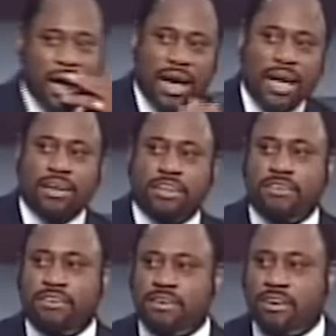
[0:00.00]
I had
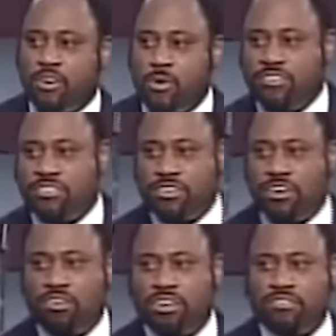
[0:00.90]
a, a question the
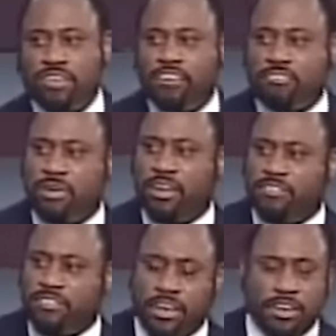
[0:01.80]
Holy Ghost asked me
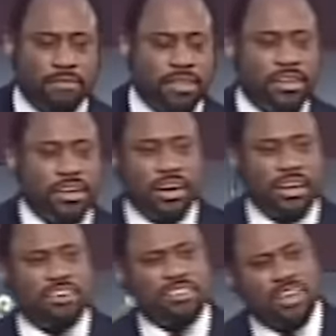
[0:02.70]
last night. And you can